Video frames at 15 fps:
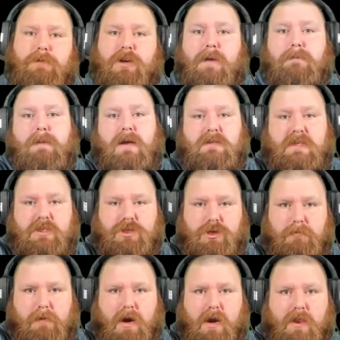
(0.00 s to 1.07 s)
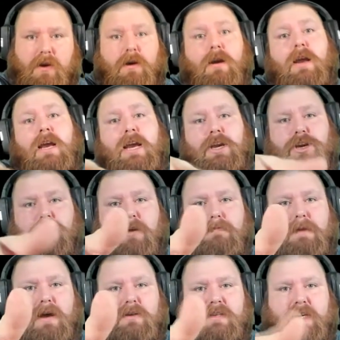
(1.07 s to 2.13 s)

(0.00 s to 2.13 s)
You can mount it to your monitor, and you can mount